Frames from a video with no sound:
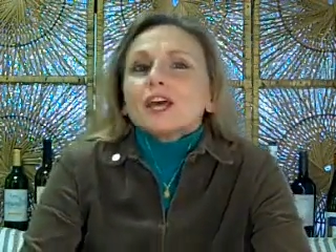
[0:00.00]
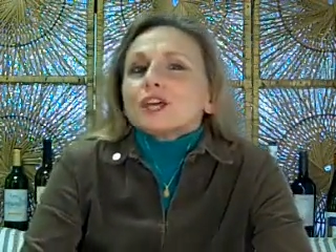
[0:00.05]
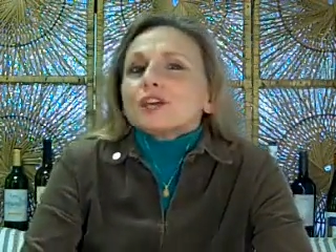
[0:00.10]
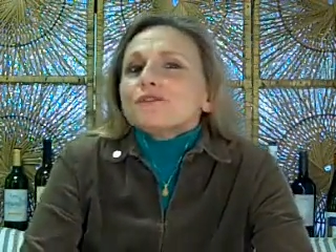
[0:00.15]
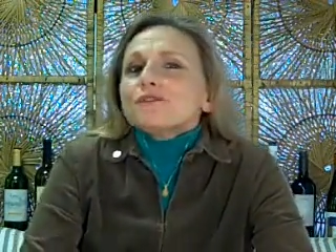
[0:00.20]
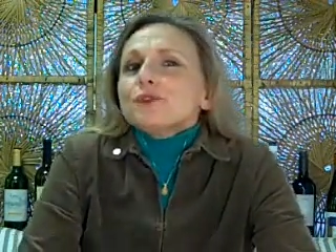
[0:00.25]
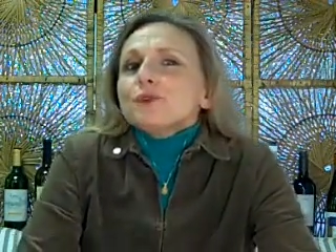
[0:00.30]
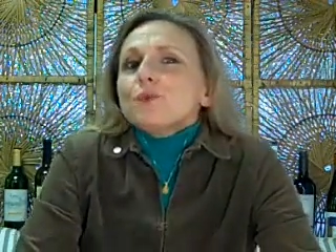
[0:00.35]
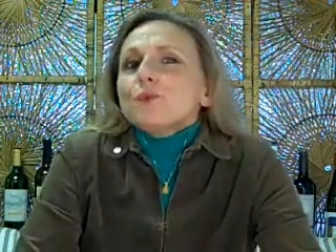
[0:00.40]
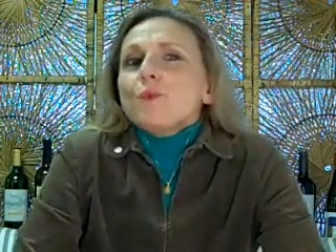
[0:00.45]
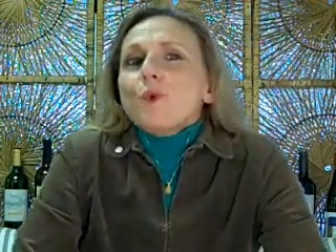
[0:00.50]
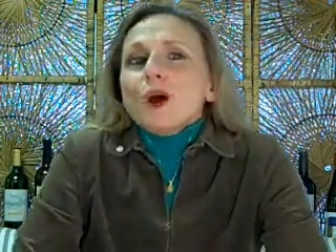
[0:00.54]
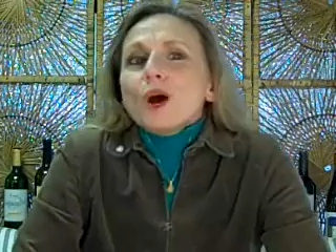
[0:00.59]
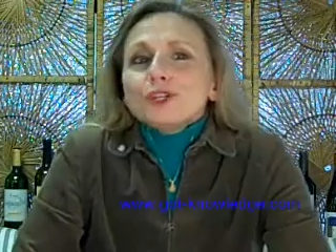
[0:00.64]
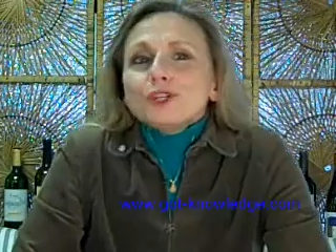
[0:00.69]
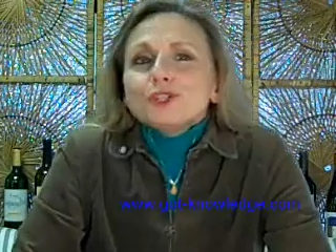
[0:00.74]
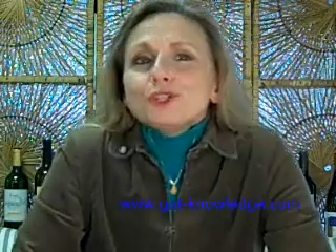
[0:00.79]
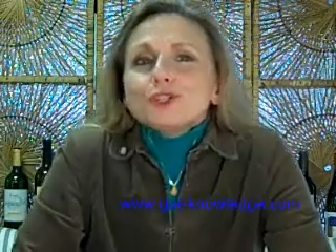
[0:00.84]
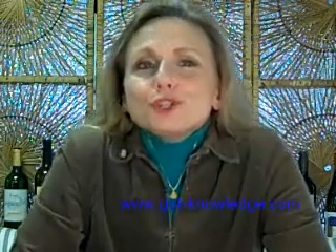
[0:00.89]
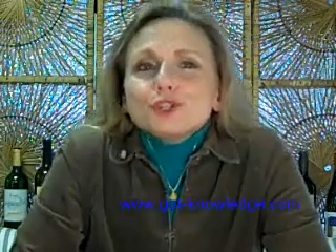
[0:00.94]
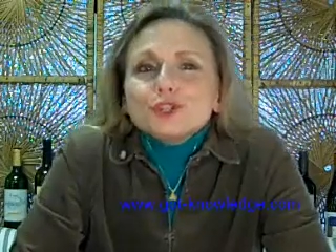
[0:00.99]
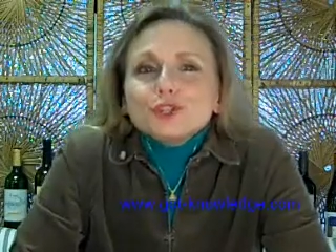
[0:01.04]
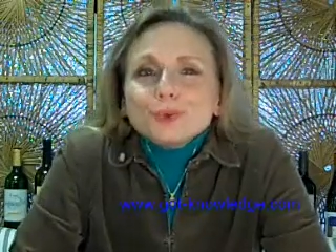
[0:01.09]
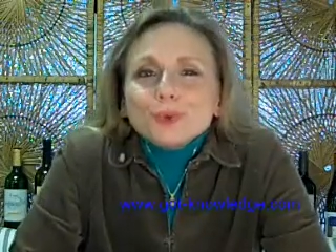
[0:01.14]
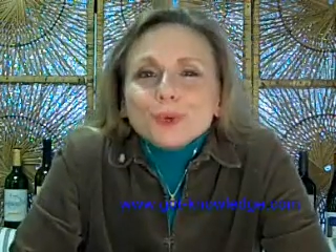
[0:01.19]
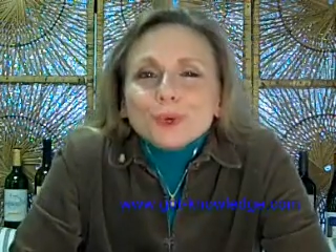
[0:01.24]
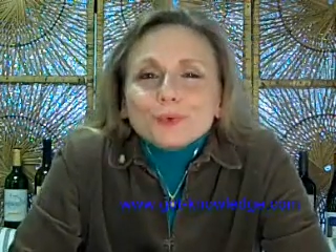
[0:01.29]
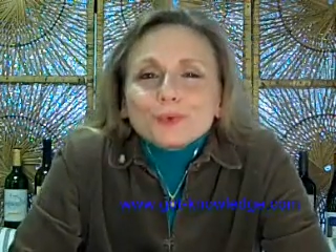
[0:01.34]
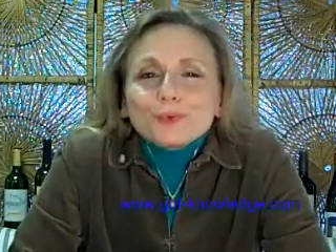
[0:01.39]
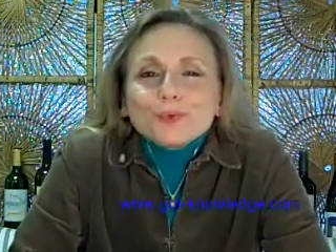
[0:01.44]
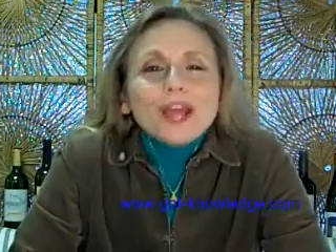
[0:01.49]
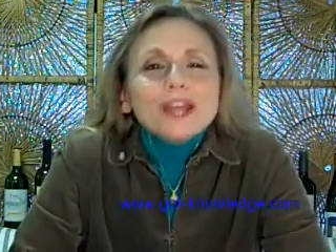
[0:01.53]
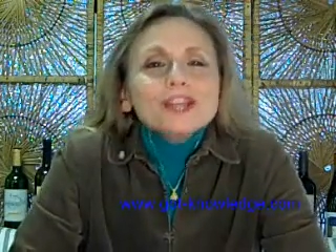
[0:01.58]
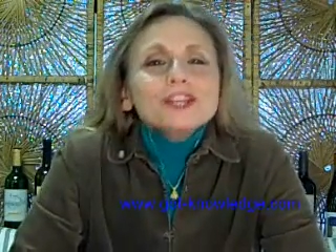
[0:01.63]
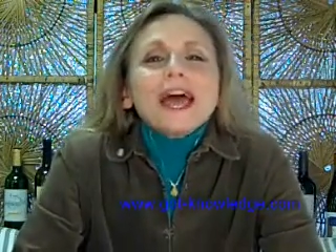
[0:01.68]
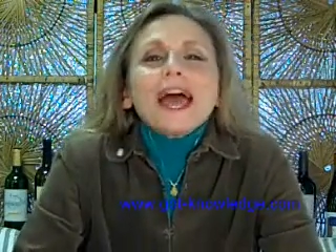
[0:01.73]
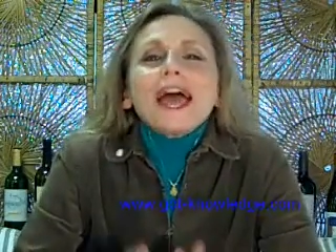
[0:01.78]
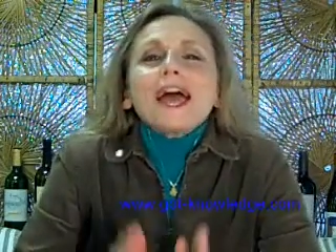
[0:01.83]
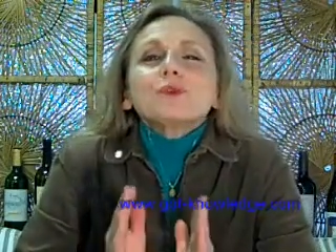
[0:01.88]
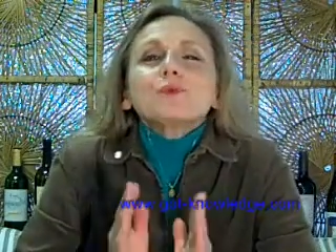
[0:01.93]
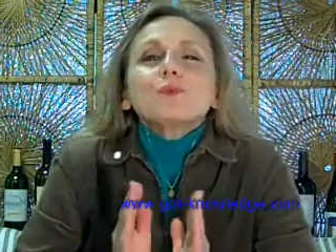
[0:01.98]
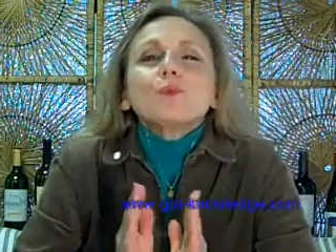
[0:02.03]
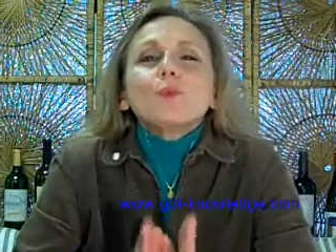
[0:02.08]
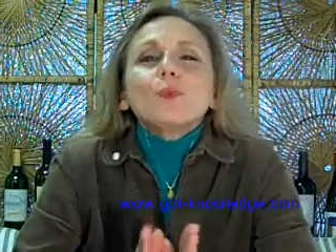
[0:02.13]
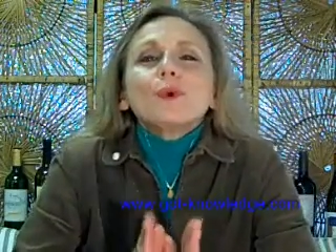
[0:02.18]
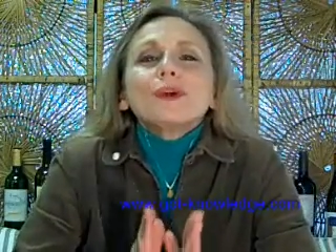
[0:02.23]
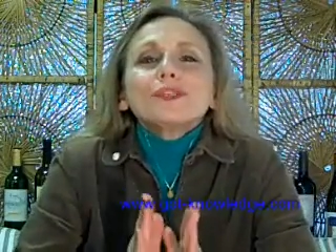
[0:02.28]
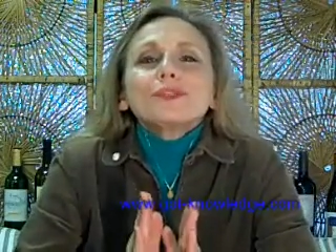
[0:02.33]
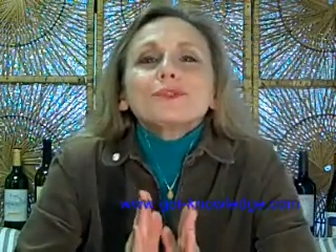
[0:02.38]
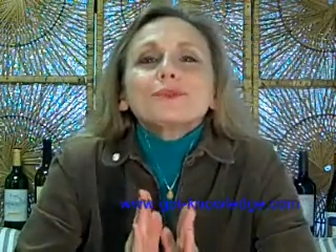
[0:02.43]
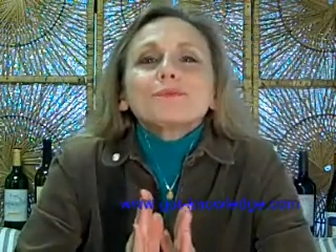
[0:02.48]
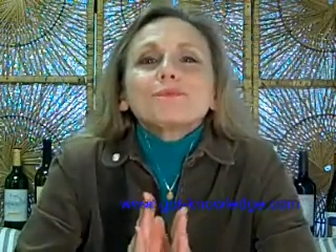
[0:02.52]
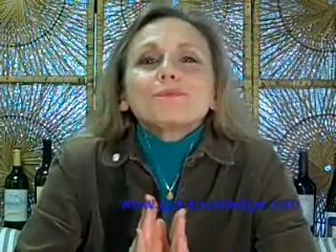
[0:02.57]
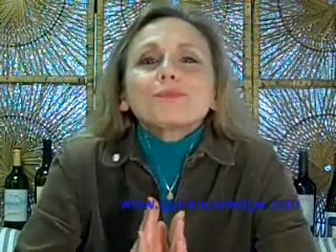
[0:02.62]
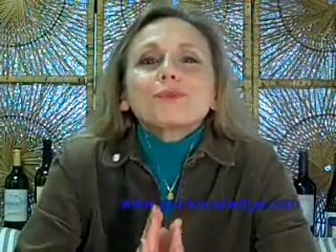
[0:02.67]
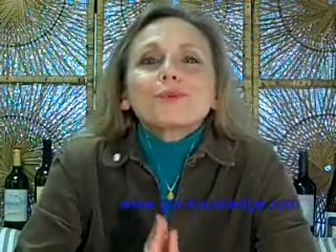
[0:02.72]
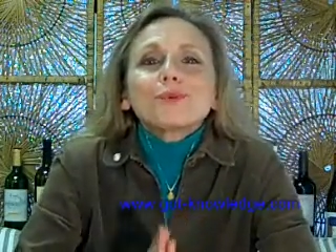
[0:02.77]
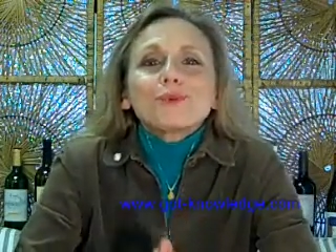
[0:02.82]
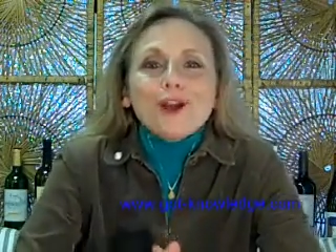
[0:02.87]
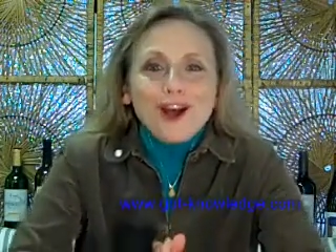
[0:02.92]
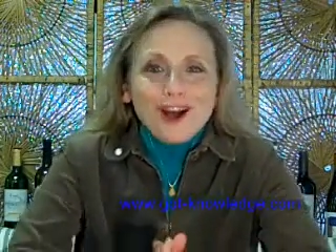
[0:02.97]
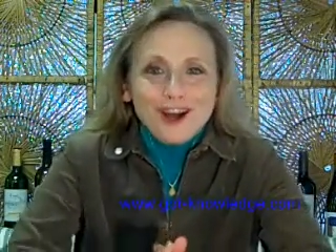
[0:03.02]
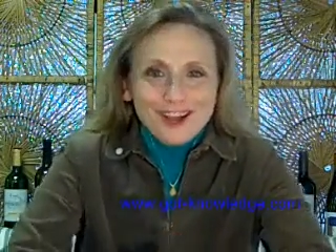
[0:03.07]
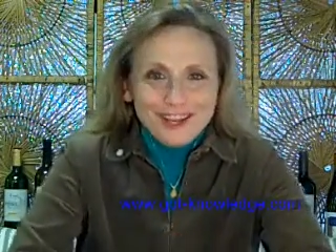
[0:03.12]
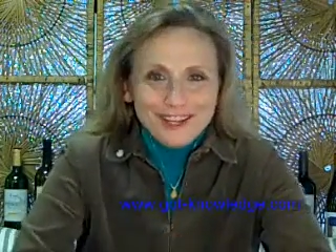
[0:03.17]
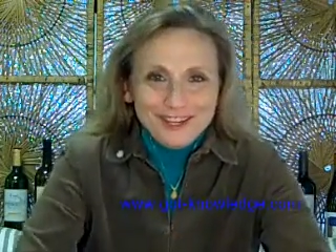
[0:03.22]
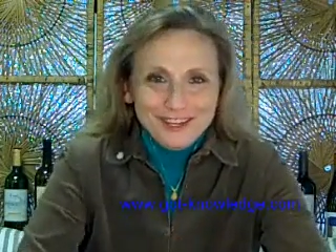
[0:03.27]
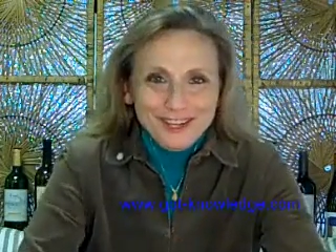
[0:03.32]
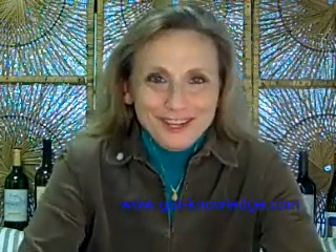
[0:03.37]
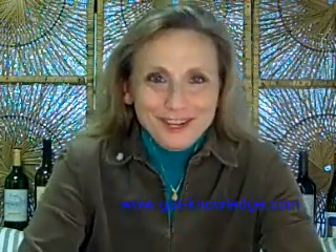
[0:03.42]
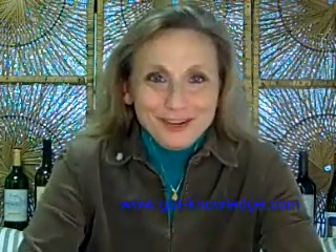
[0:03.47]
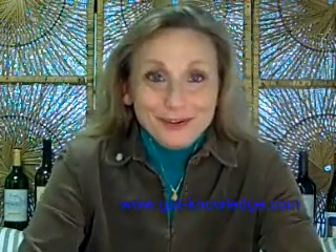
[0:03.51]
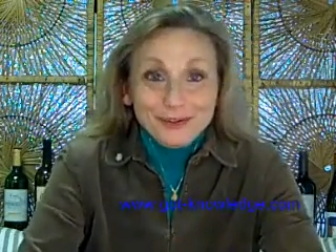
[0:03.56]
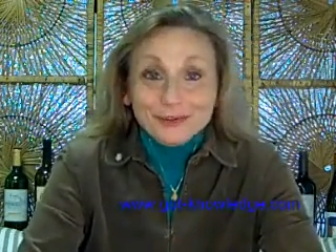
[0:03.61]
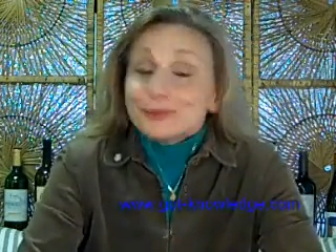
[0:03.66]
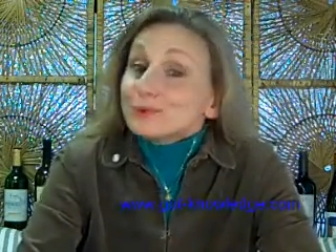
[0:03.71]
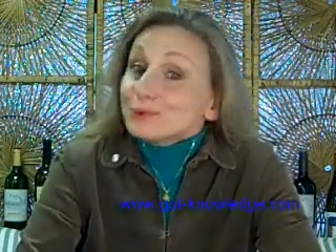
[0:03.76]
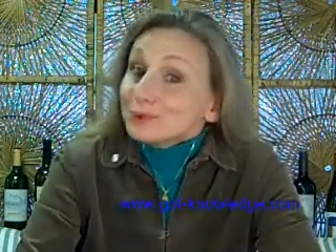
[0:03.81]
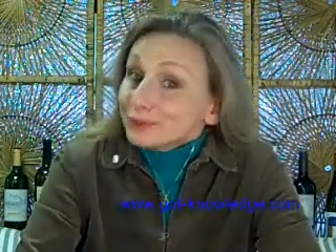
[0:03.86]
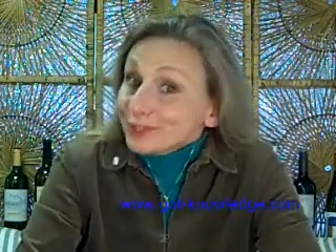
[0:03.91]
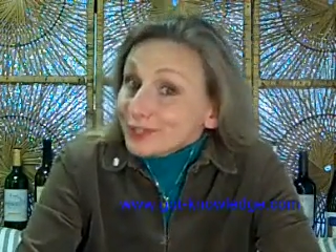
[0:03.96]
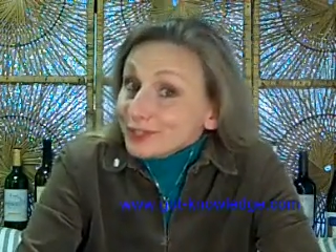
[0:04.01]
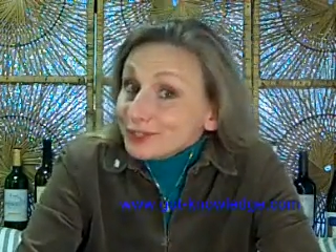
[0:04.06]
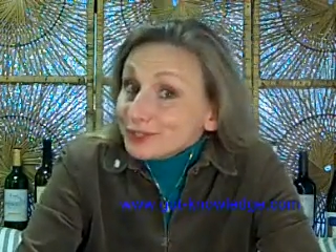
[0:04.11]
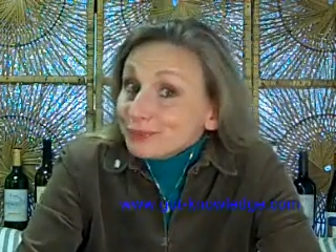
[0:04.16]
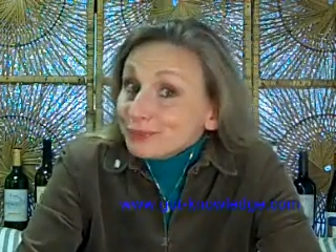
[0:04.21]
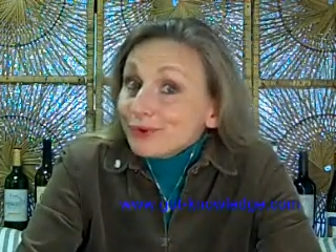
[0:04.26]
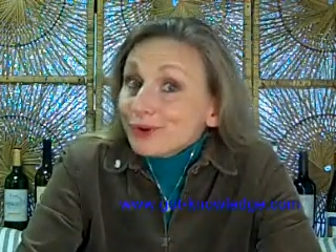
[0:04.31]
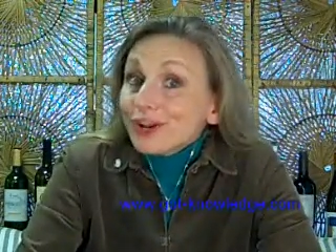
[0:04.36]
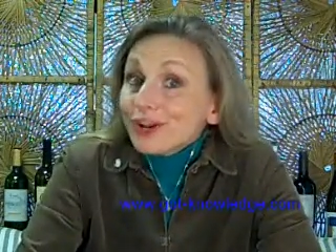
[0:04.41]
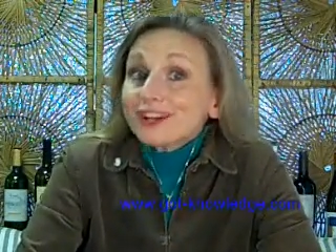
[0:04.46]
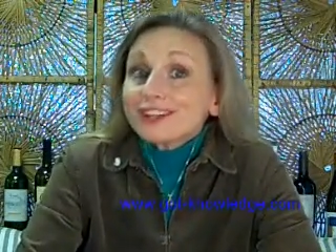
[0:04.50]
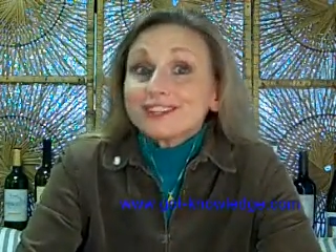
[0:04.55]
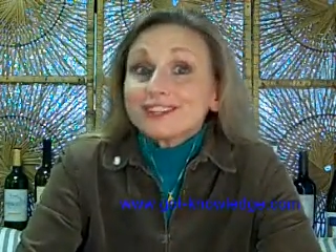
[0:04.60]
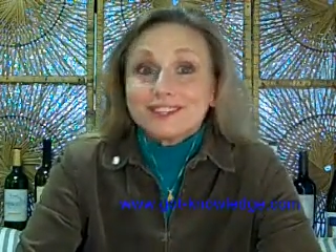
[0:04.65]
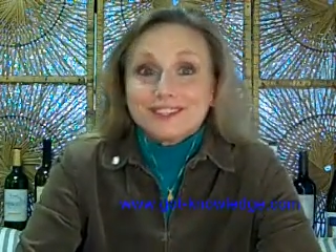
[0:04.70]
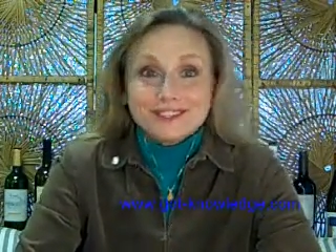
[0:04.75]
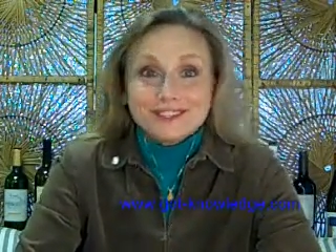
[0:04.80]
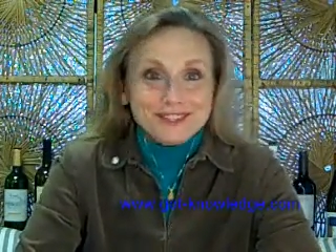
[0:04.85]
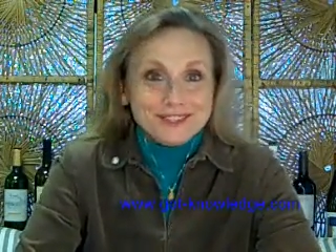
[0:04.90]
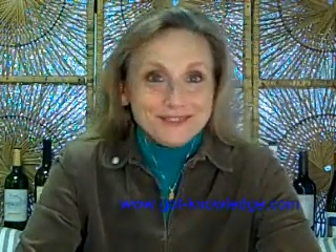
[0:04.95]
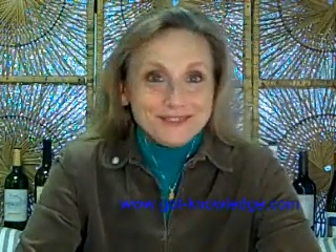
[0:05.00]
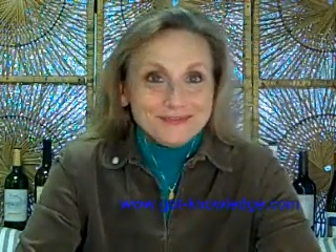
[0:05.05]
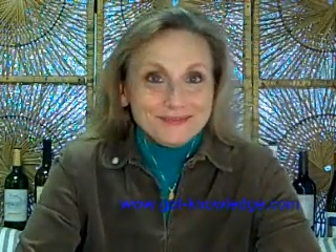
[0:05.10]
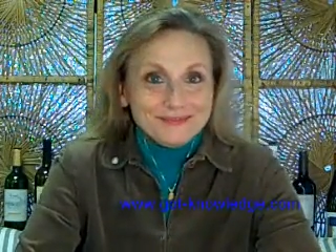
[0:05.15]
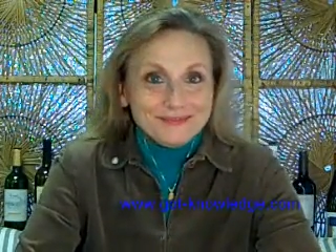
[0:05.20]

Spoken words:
If you want to do it right and with pride, you'll need to practice.